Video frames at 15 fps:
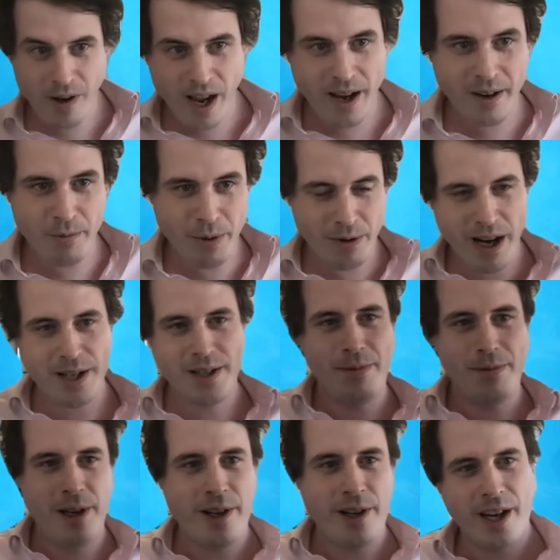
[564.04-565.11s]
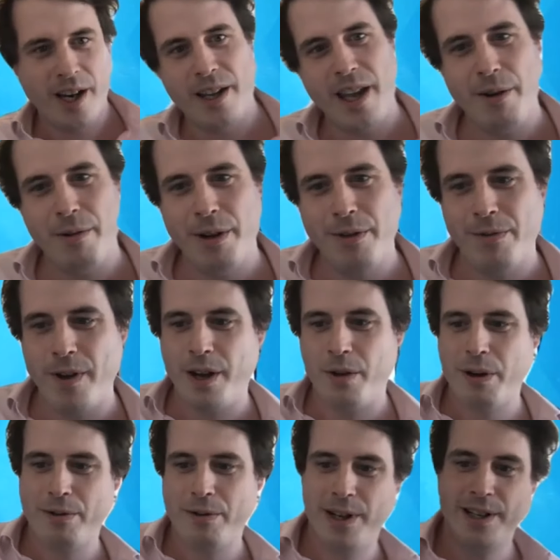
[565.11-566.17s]
and we're actively looking at that with
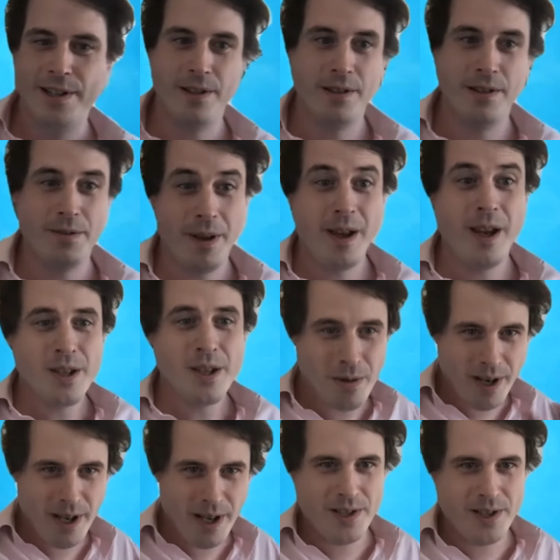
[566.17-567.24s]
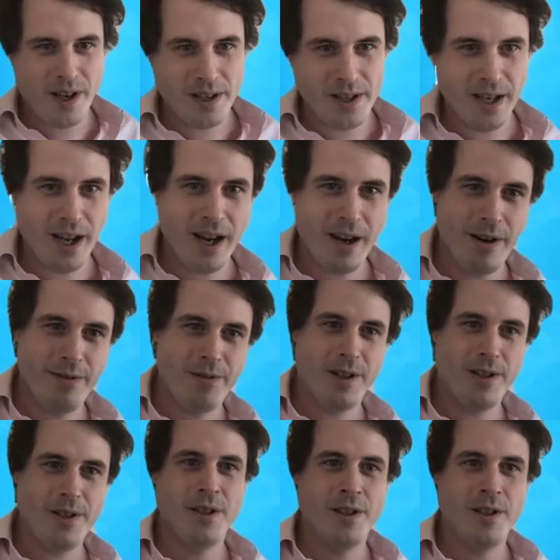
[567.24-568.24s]
quick release. So it's quite an exciting area for us.